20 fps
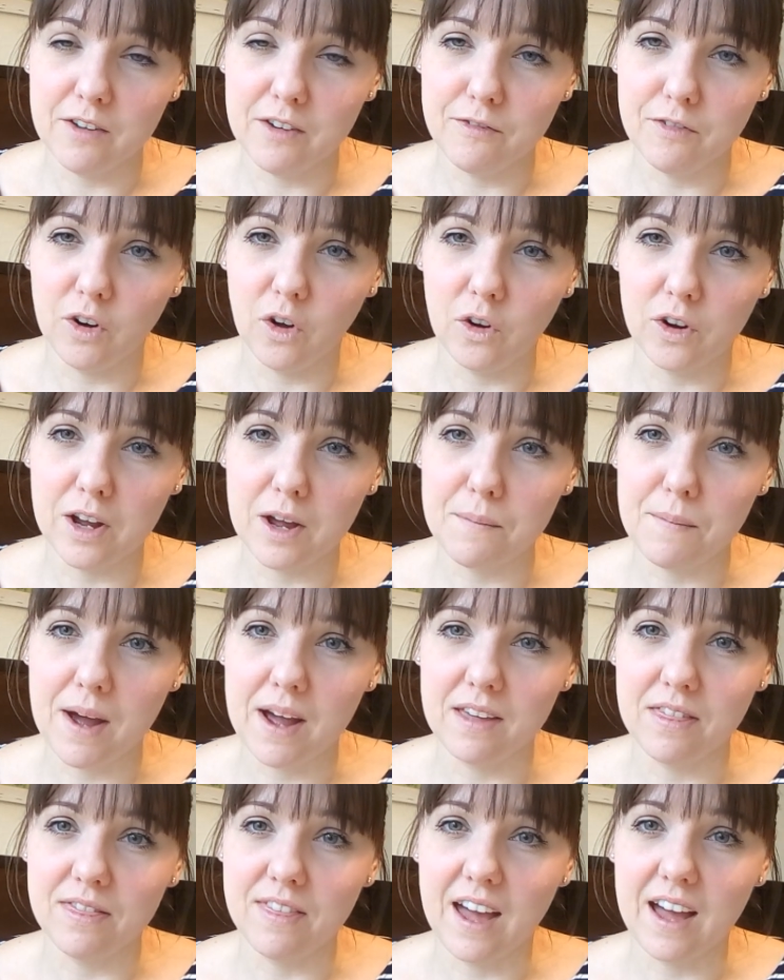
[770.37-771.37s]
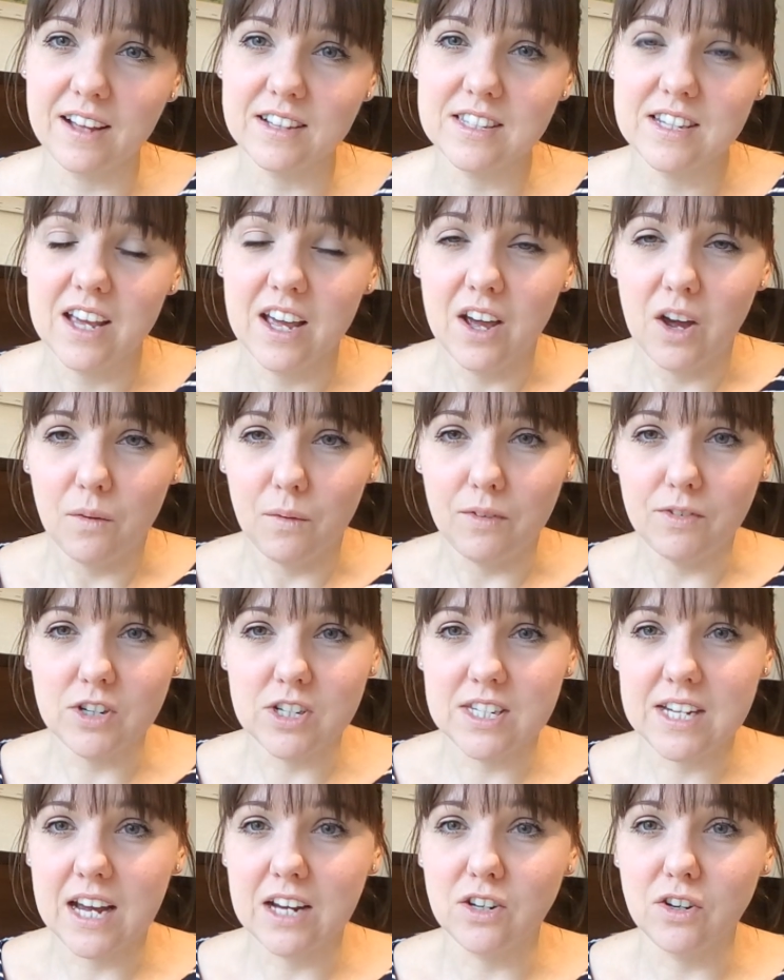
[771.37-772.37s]
vlog about that. We've
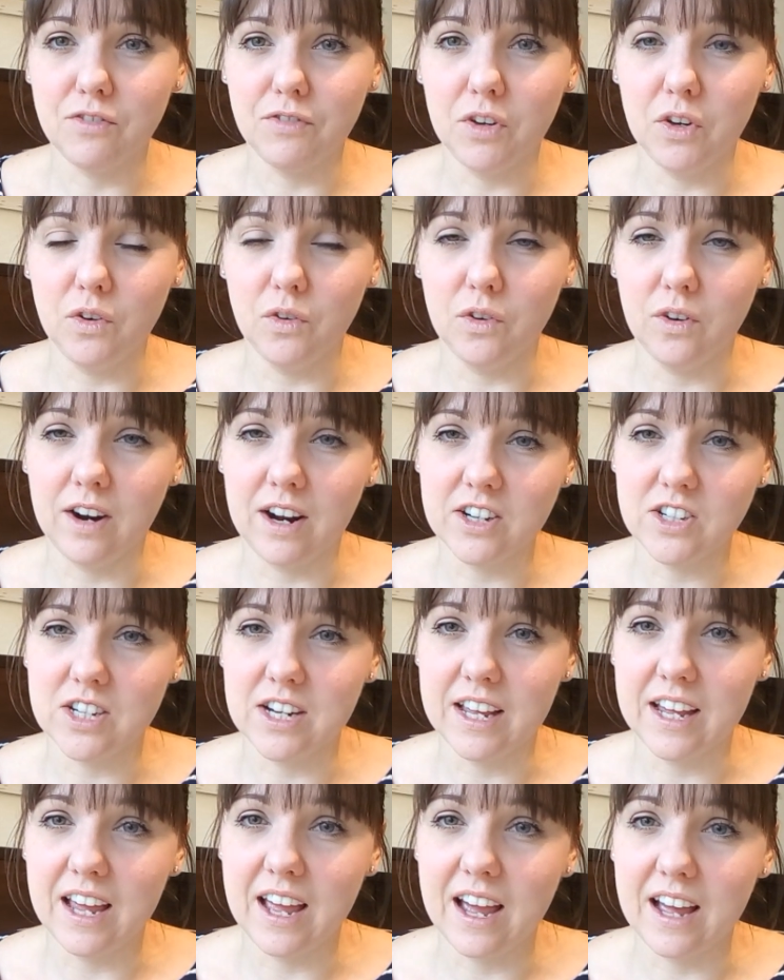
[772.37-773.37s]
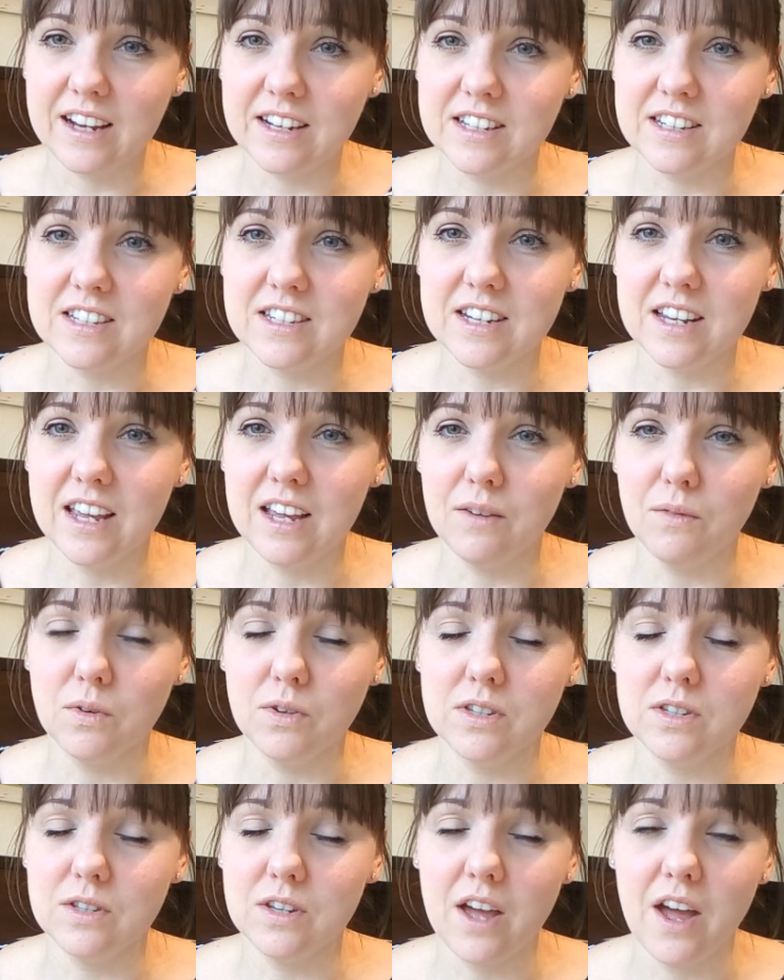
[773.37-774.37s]
just had her funeral actually, and it
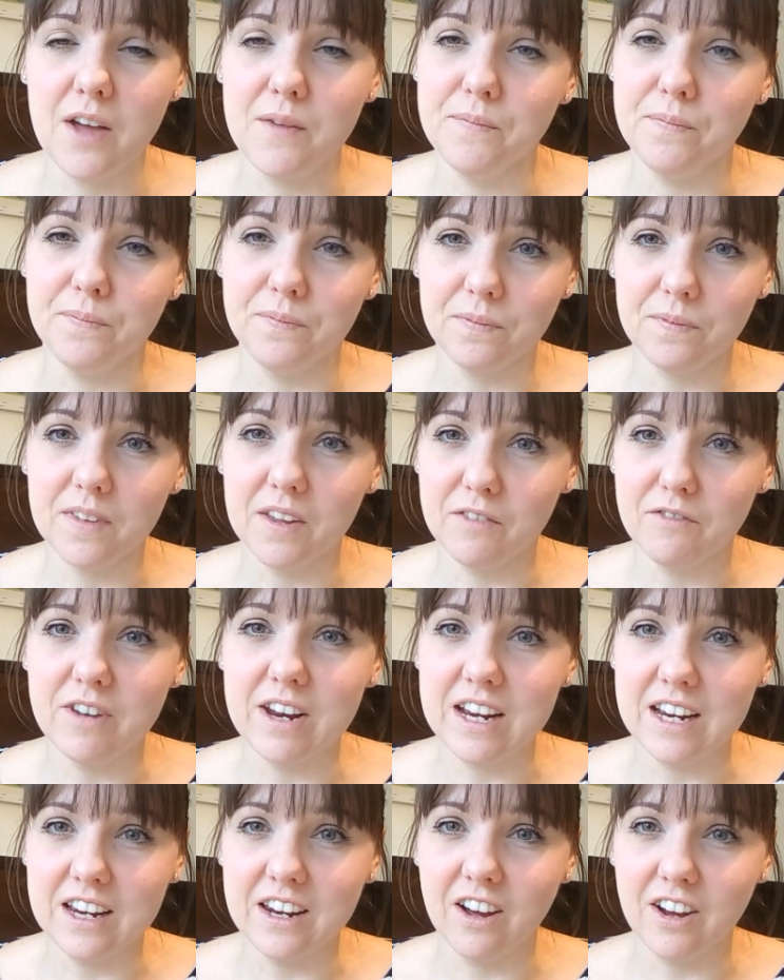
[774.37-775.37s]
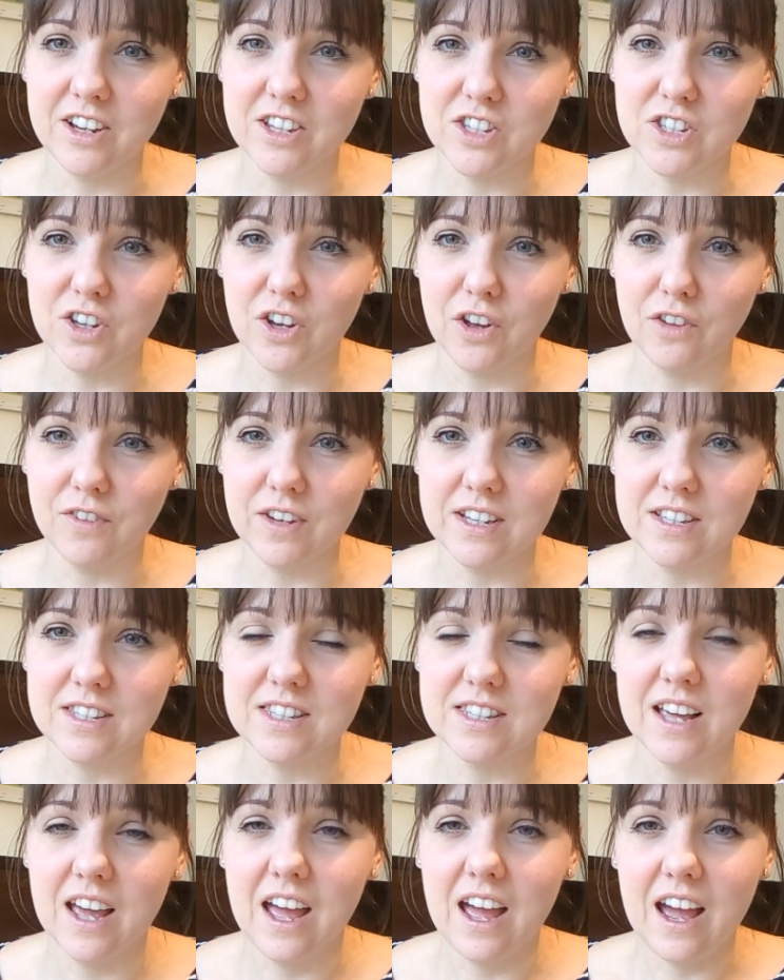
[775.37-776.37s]
was a really nice
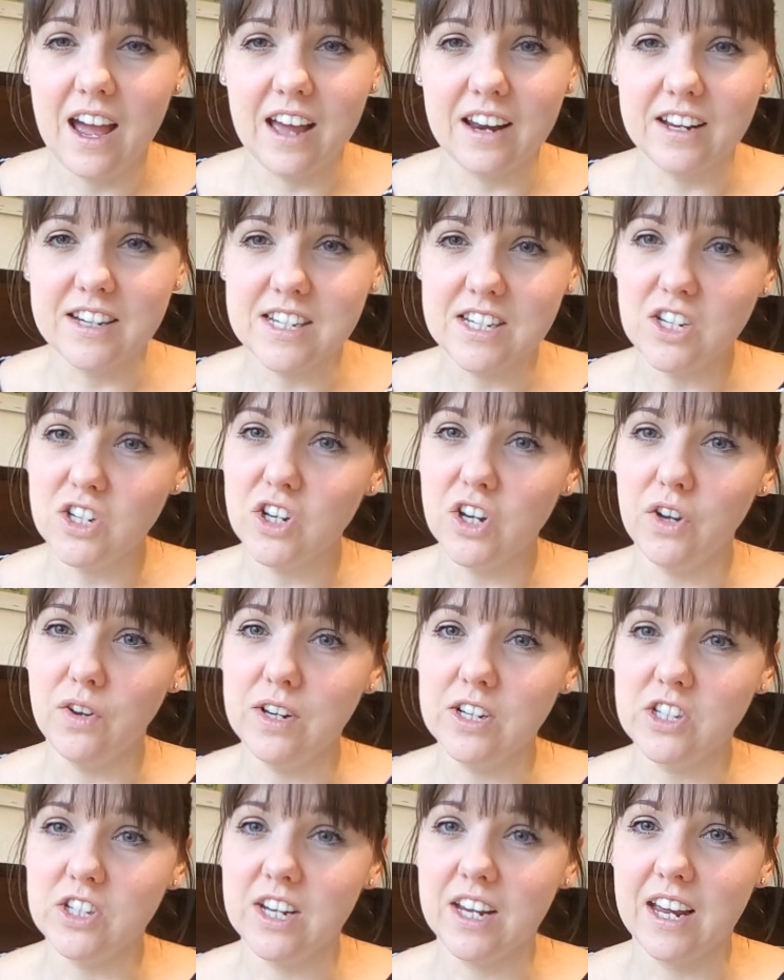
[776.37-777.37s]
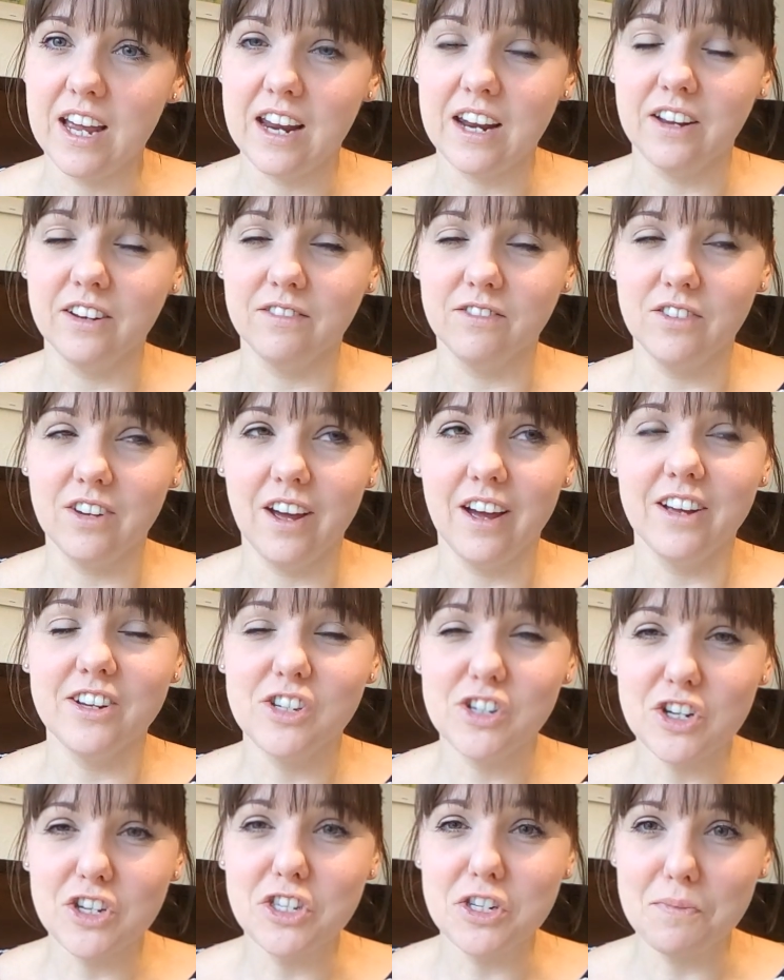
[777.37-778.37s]
service, and I did a eulogy, and I
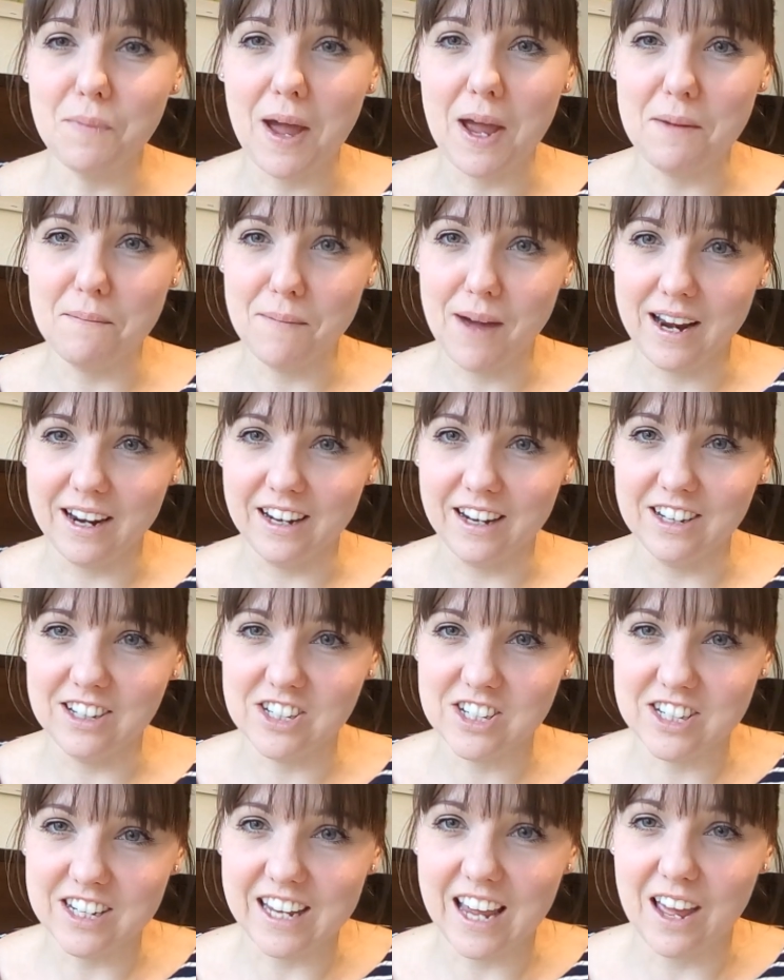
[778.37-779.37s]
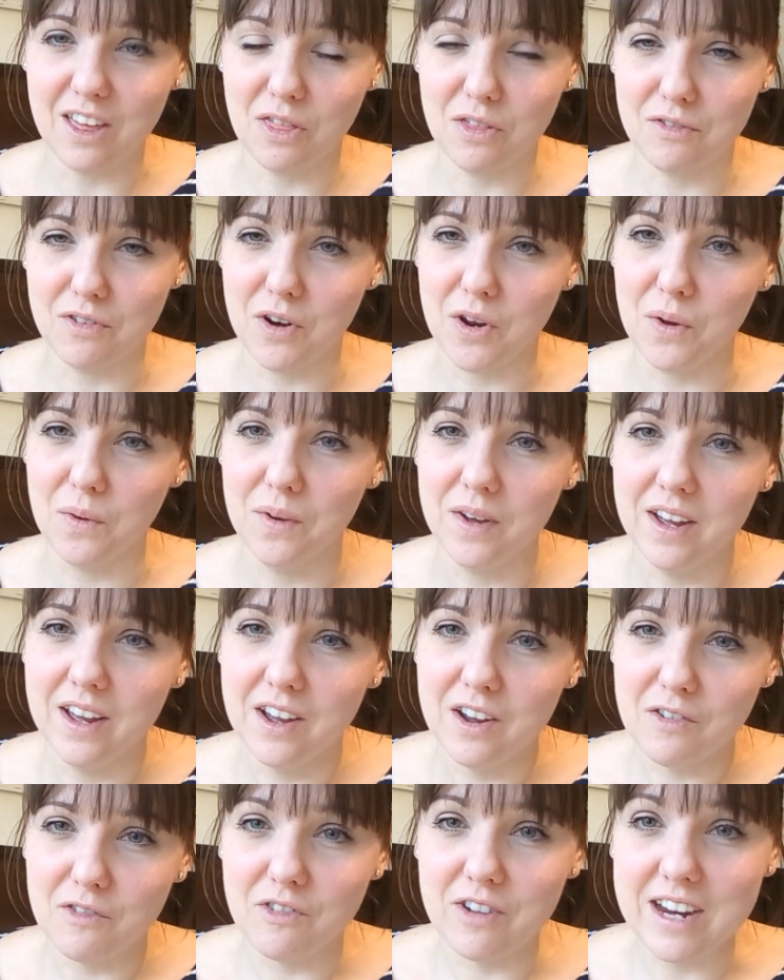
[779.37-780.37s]
just about managed to get through
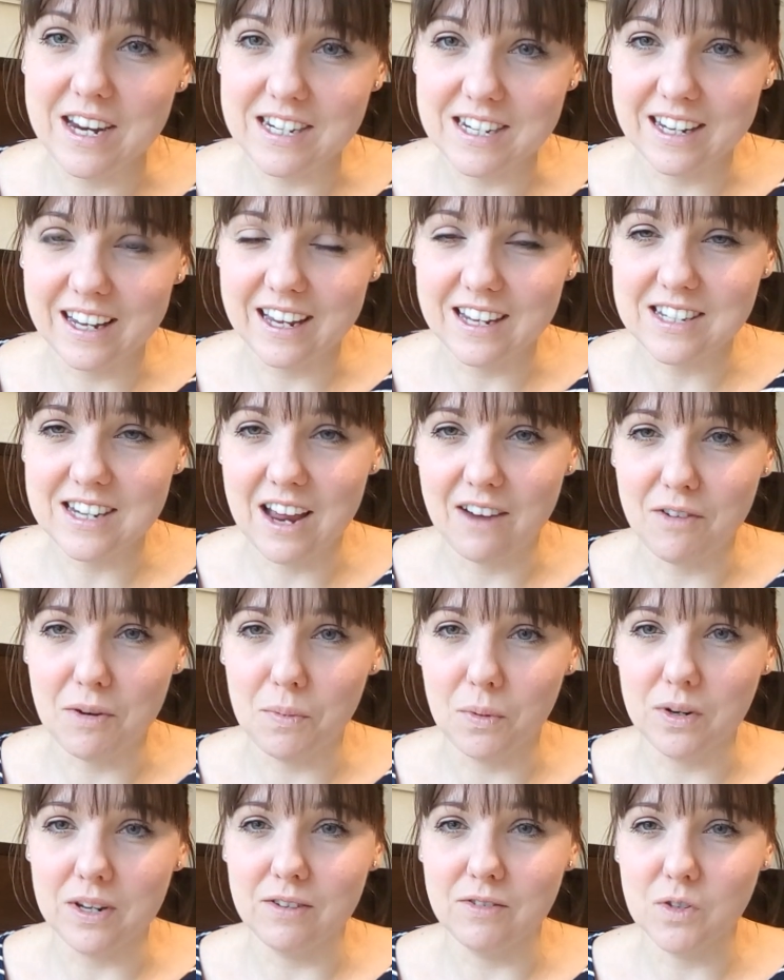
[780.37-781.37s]
reading it to everybody.